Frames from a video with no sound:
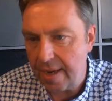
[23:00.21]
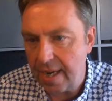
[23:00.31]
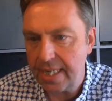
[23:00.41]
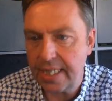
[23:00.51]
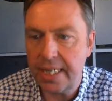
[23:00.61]

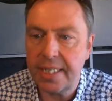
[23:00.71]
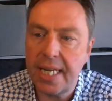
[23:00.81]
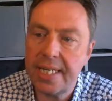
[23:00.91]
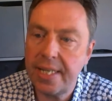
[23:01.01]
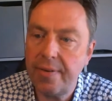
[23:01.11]
is
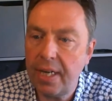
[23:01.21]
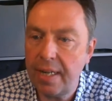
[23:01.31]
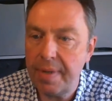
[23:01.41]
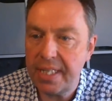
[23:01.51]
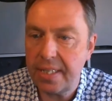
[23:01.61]
there a
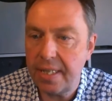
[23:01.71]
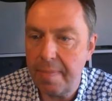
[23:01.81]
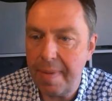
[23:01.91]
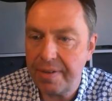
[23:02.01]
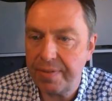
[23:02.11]
limit to the
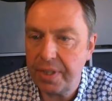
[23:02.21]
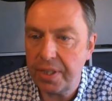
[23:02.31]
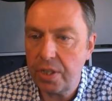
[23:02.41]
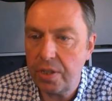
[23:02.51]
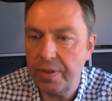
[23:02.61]
amount of
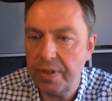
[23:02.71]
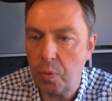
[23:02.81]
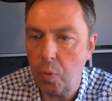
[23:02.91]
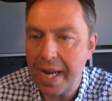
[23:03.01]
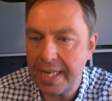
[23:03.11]
concurrent
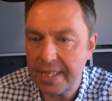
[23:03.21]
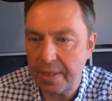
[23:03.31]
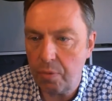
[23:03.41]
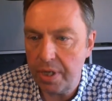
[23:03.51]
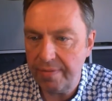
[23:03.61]
waits a
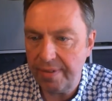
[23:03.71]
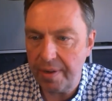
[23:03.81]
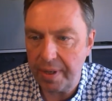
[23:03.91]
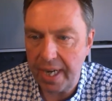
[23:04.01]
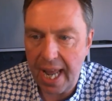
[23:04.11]

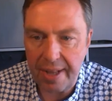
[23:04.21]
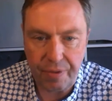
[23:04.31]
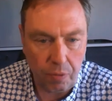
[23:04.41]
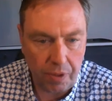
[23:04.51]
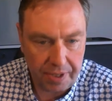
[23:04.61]
workflow can have
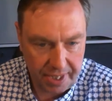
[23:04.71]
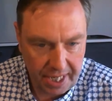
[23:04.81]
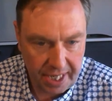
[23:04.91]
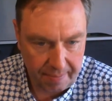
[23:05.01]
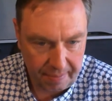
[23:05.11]
at one
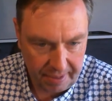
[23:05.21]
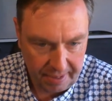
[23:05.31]
time?